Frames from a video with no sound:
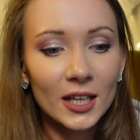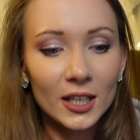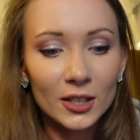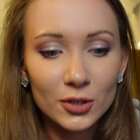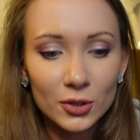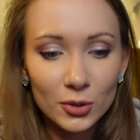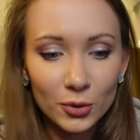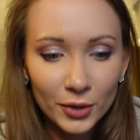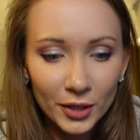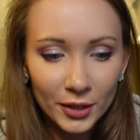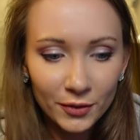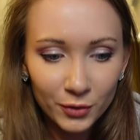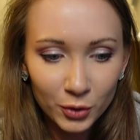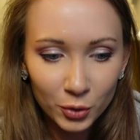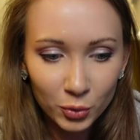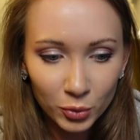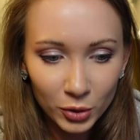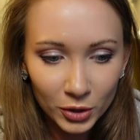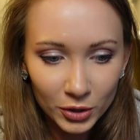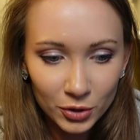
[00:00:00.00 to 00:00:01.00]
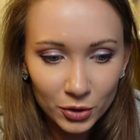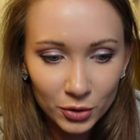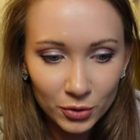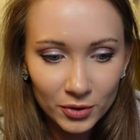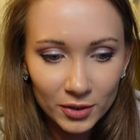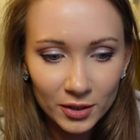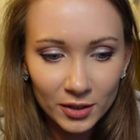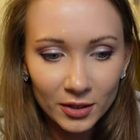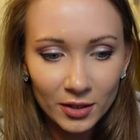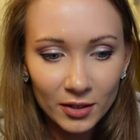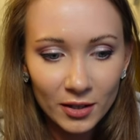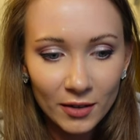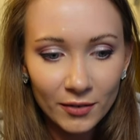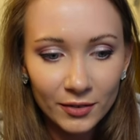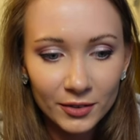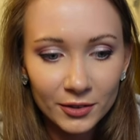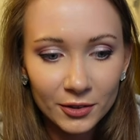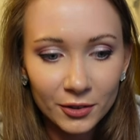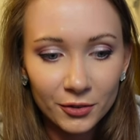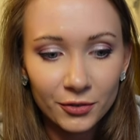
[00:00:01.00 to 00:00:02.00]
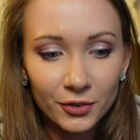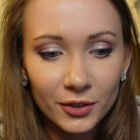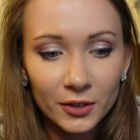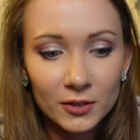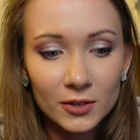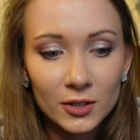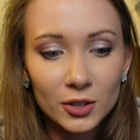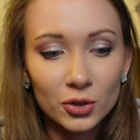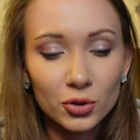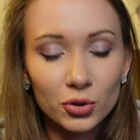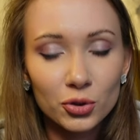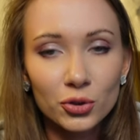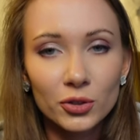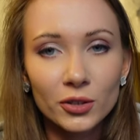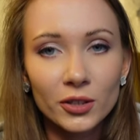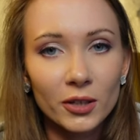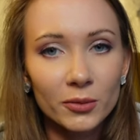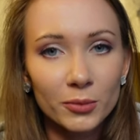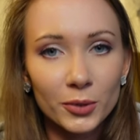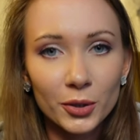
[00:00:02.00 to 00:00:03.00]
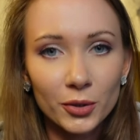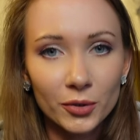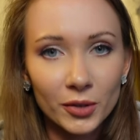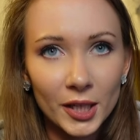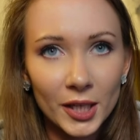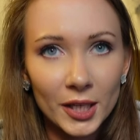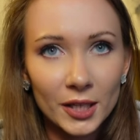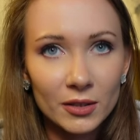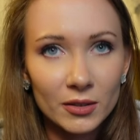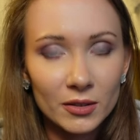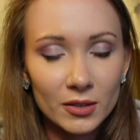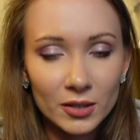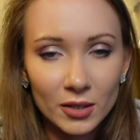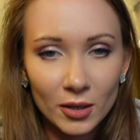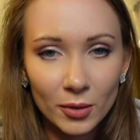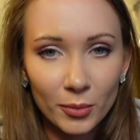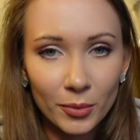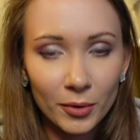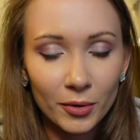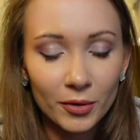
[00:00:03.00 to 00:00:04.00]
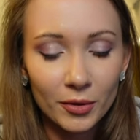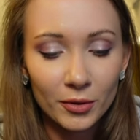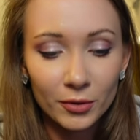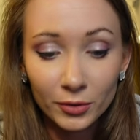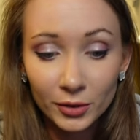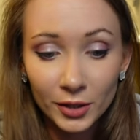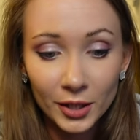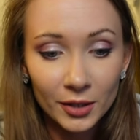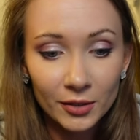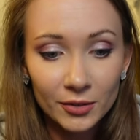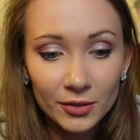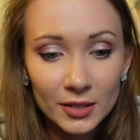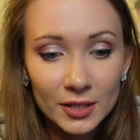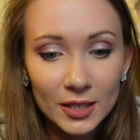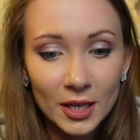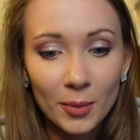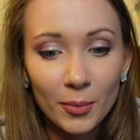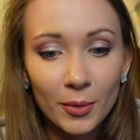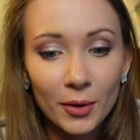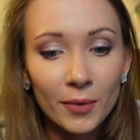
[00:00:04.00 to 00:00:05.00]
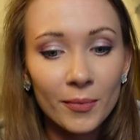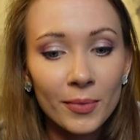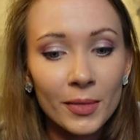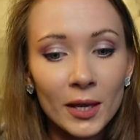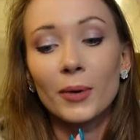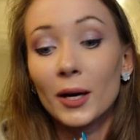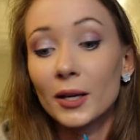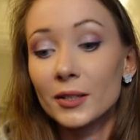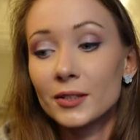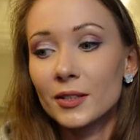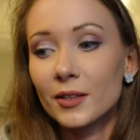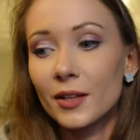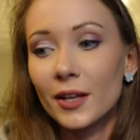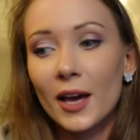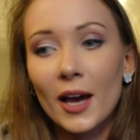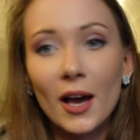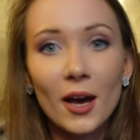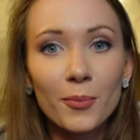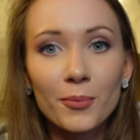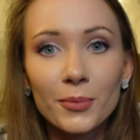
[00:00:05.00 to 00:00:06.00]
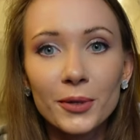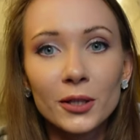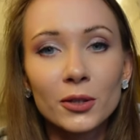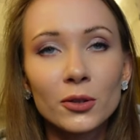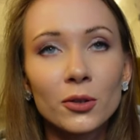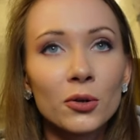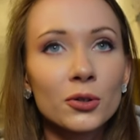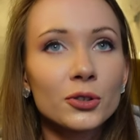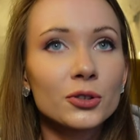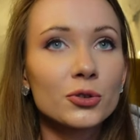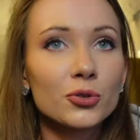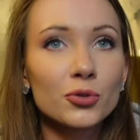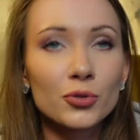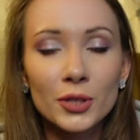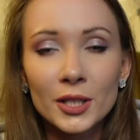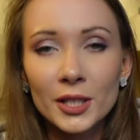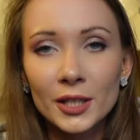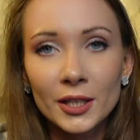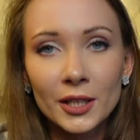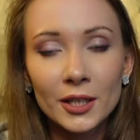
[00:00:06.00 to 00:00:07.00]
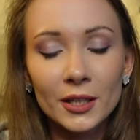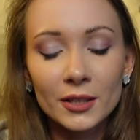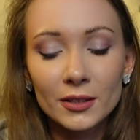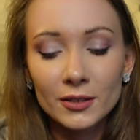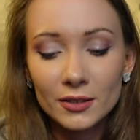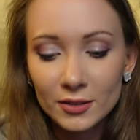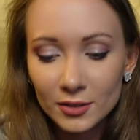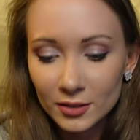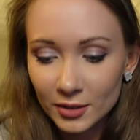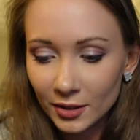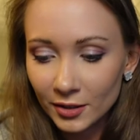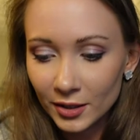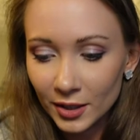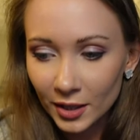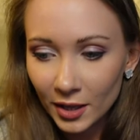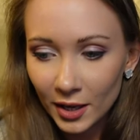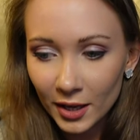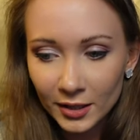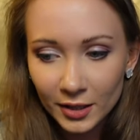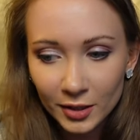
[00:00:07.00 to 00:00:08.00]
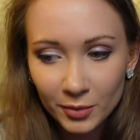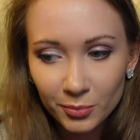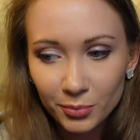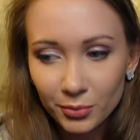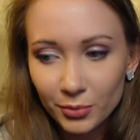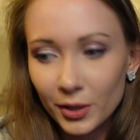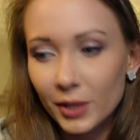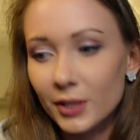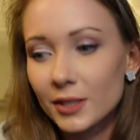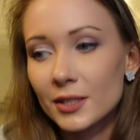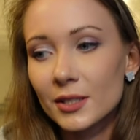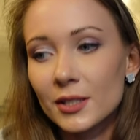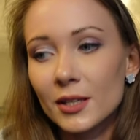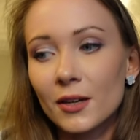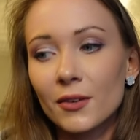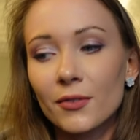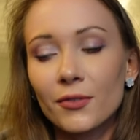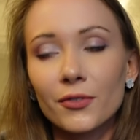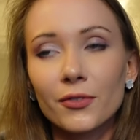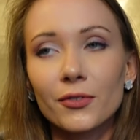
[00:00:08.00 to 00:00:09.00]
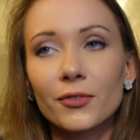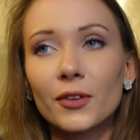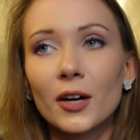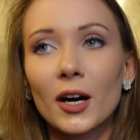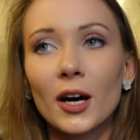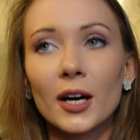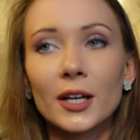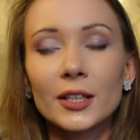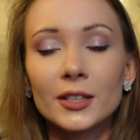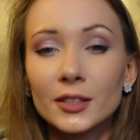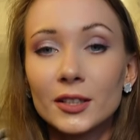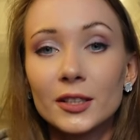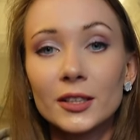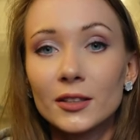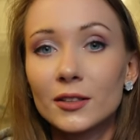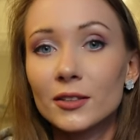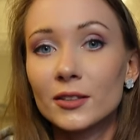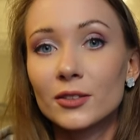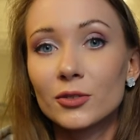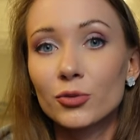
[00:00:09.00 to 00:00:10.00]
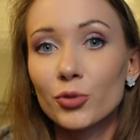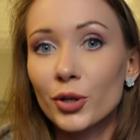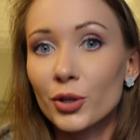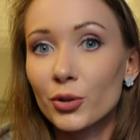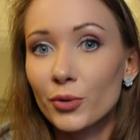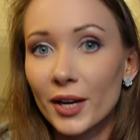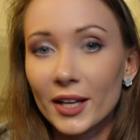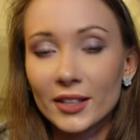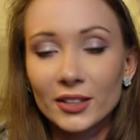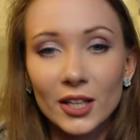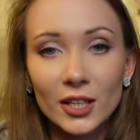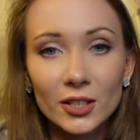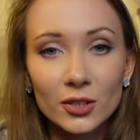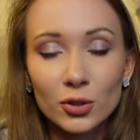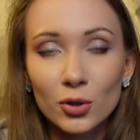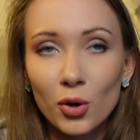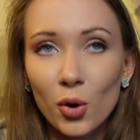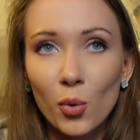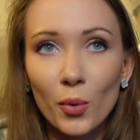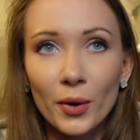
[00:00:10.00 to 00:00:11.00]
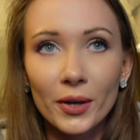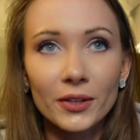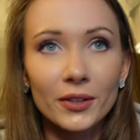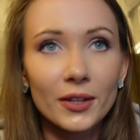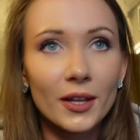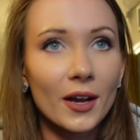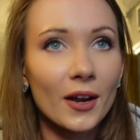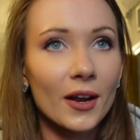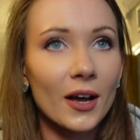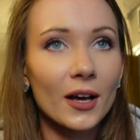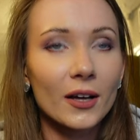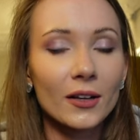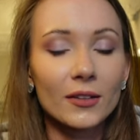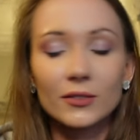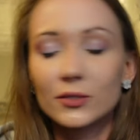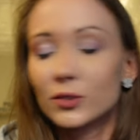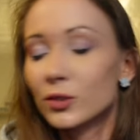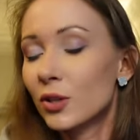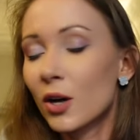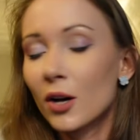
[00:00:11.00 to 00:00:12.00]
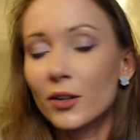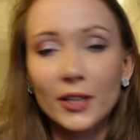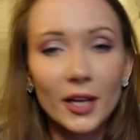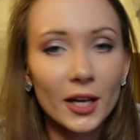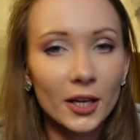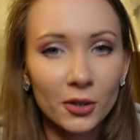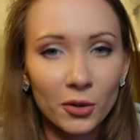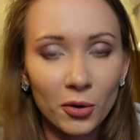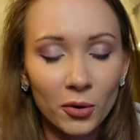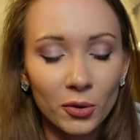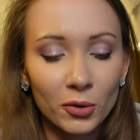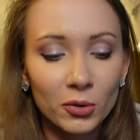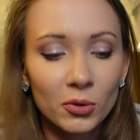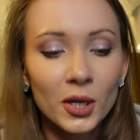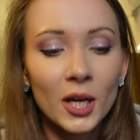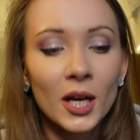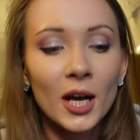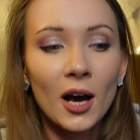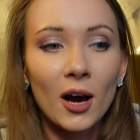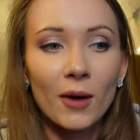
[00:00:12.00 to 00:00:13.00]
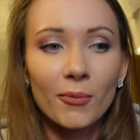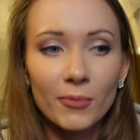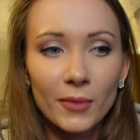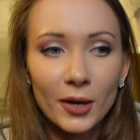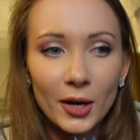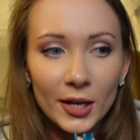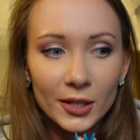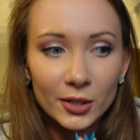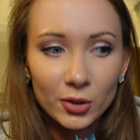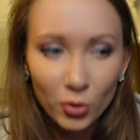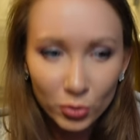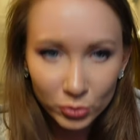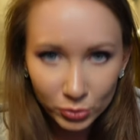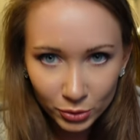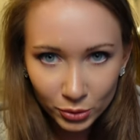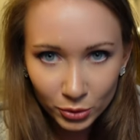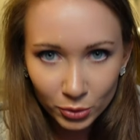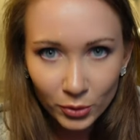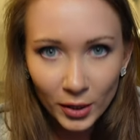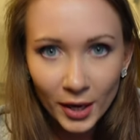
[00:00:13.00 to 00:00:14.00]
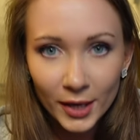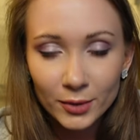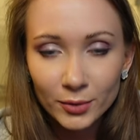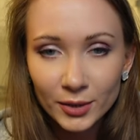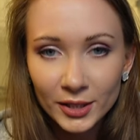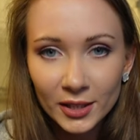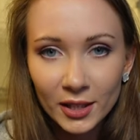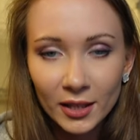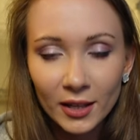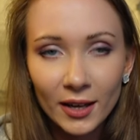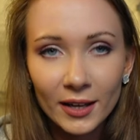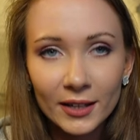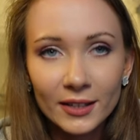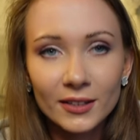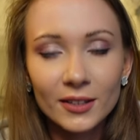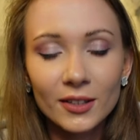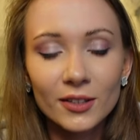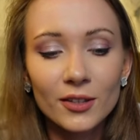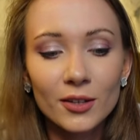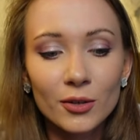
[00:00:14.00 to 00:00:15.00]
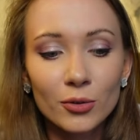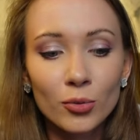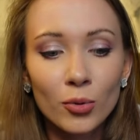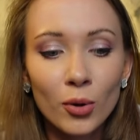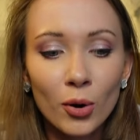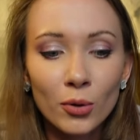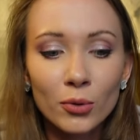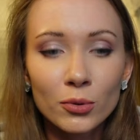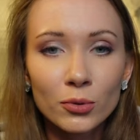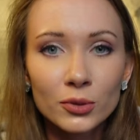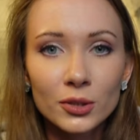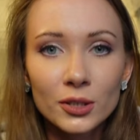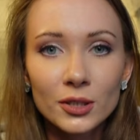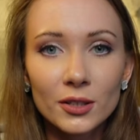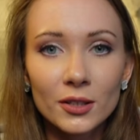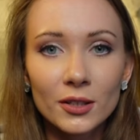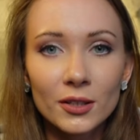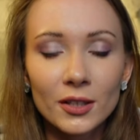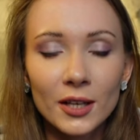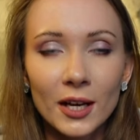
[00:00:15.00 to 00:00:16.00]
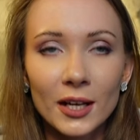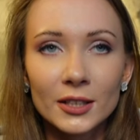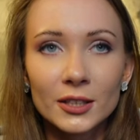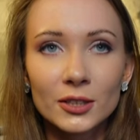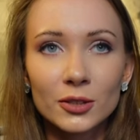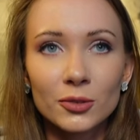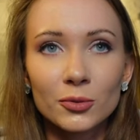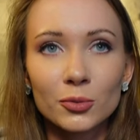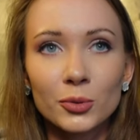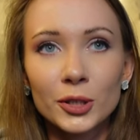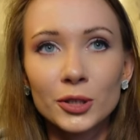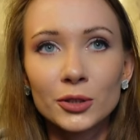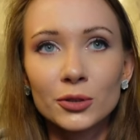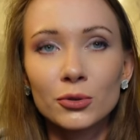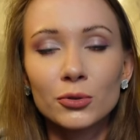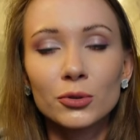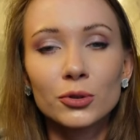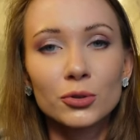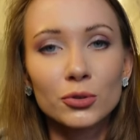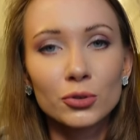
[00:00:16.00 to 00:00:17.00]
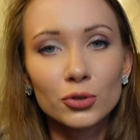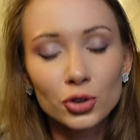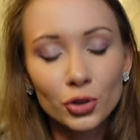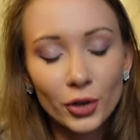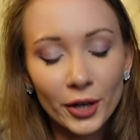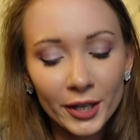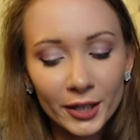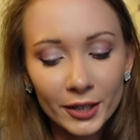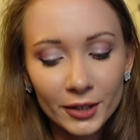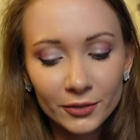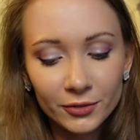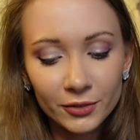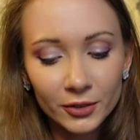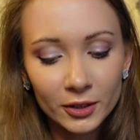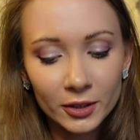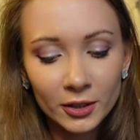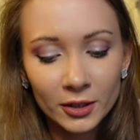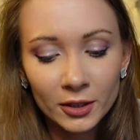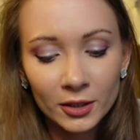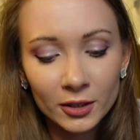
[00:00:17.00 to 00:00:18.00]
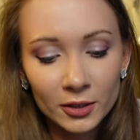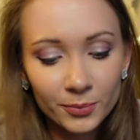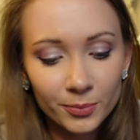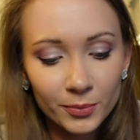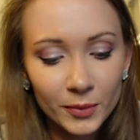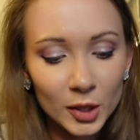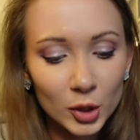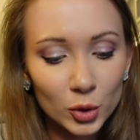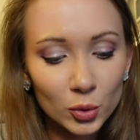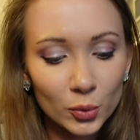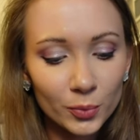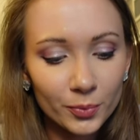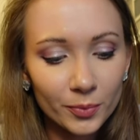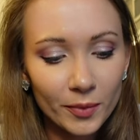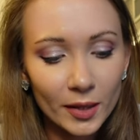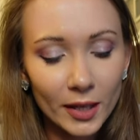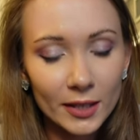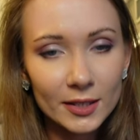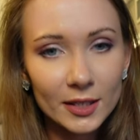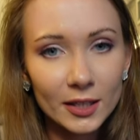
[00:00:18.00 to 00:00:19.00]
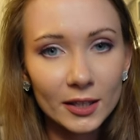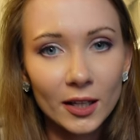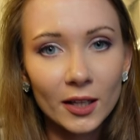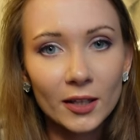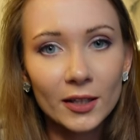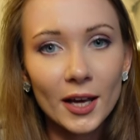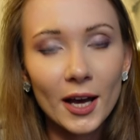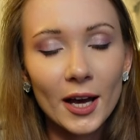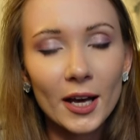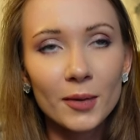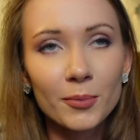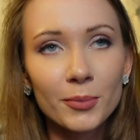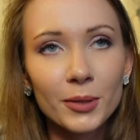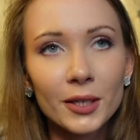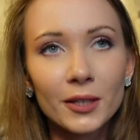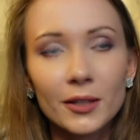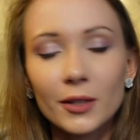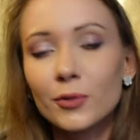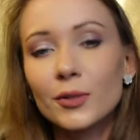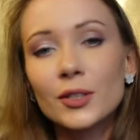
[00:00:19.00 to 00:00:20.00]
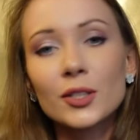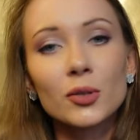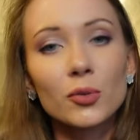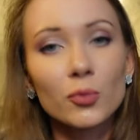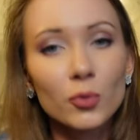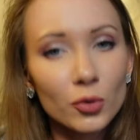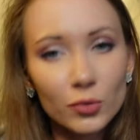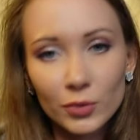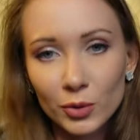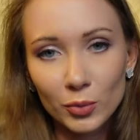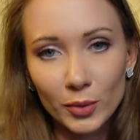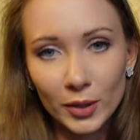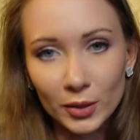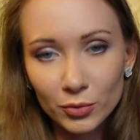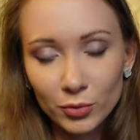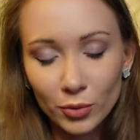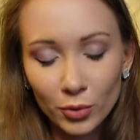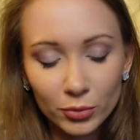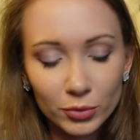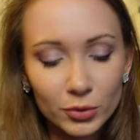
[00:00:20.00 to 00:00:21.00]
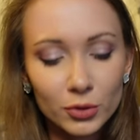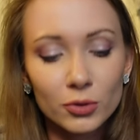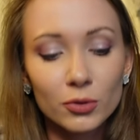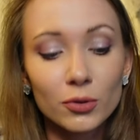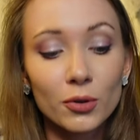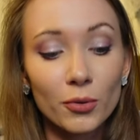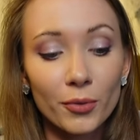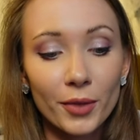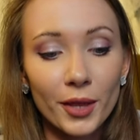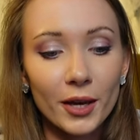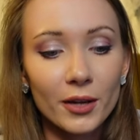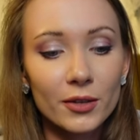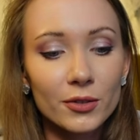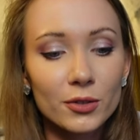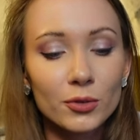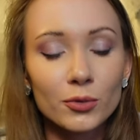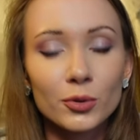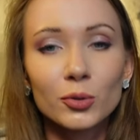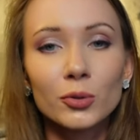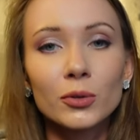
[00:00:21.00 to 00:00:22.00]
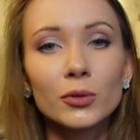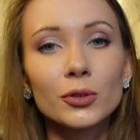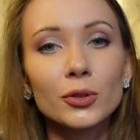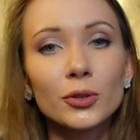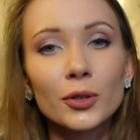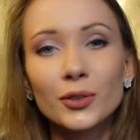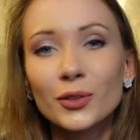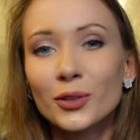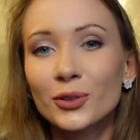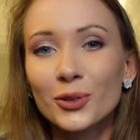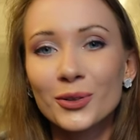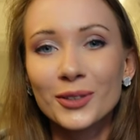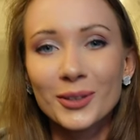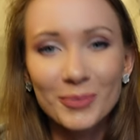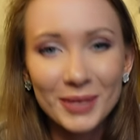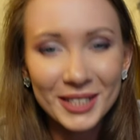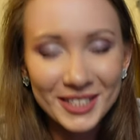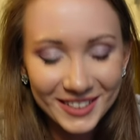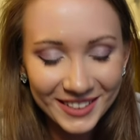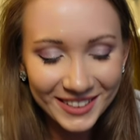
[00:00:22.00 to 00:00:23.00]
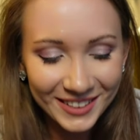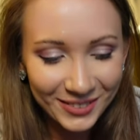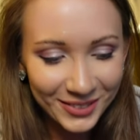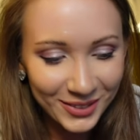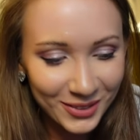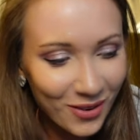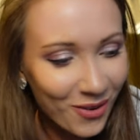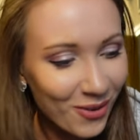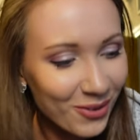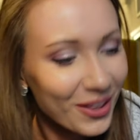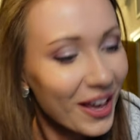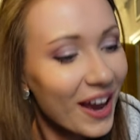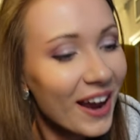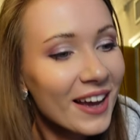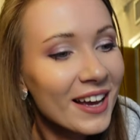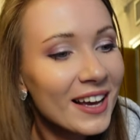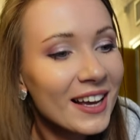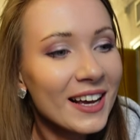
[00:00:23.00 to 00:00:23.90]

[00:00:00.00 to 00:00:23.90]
So if you want to see the lavender fields, you should come early in summer, earlier in summer. But the abbey looked really stunning and impressive. I didn't regret us going there not at all and also I really liked the roads uh, that uh, we took to drive uh, to Sénanque Abbey. There is only one road to go there, so you you're not gonna miss it if you go there.